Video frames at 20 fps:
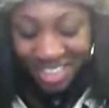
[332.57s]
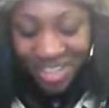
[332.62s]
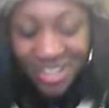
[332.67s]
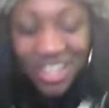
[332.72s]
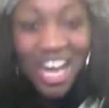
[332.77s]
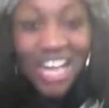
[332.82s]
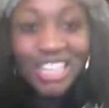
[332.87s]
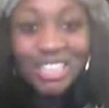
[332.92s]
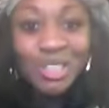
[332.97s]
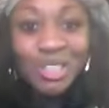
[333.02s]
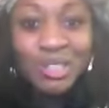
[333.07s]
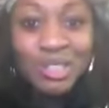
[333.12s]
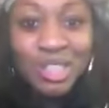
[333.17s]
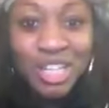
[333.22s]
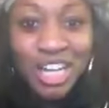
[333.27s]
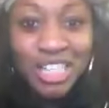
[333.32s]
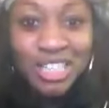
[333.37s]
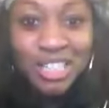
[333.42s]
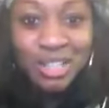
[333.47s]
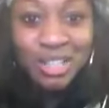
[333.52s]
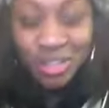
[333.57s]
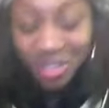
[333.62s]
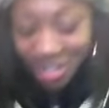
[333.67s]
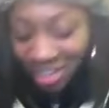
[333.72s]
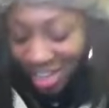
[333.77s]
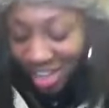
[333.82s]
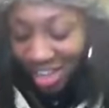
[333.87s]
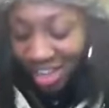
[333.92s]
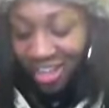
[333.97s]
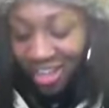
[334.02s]
so guys, who should I do?
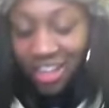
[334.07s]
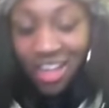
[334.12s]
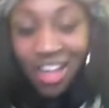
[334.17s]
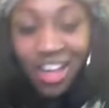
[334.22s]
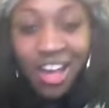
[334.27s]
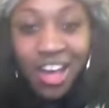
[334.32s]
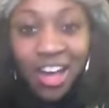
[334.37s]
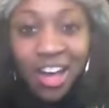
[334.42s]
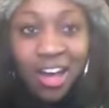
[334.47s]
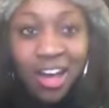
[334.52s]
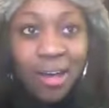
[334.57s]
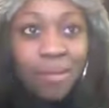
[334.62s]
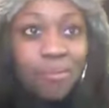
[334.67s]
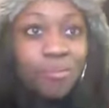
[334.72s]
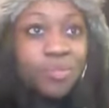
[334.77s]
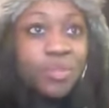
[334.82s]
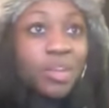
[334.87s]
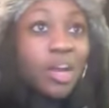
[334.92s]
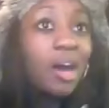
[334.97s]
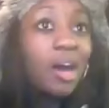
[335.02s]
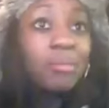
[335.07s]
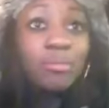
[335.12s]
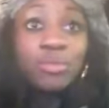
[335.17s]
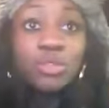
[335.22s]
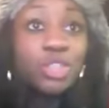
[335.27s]
I'm